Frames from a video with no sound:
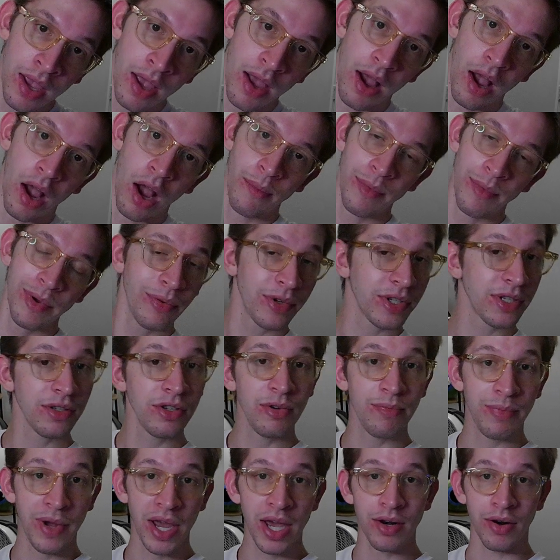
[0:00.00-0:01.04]
It wasn't too
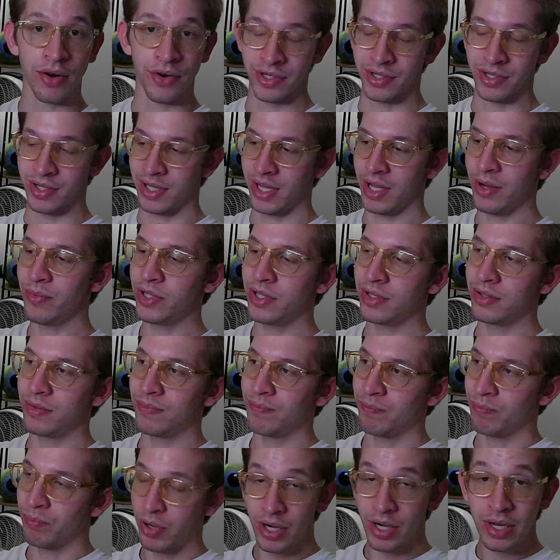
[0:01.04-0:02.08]
bad honestly. It was
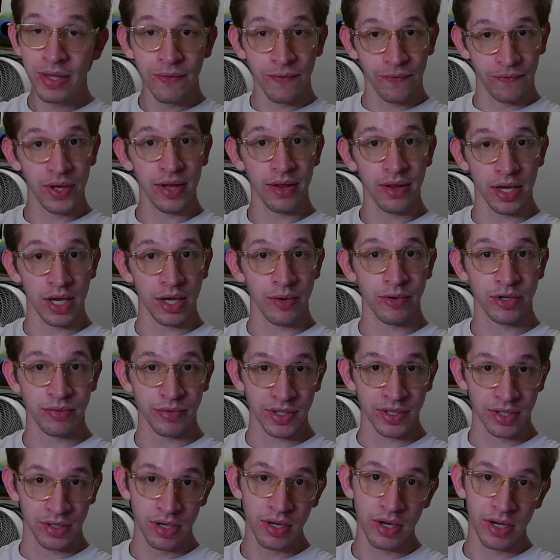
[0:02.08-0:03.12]
pretty filling, which was
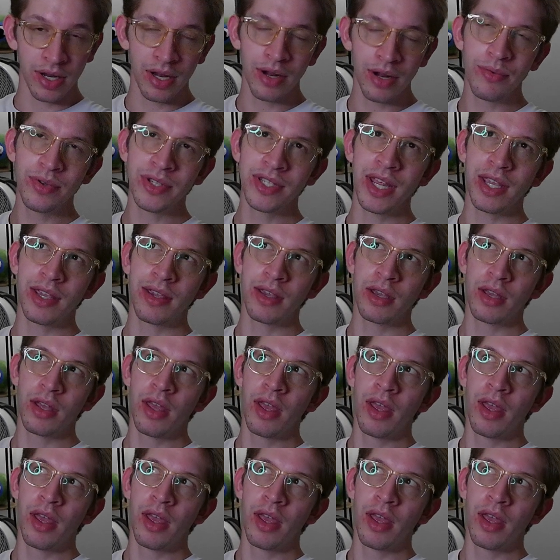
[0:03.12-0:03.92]
good, and it was like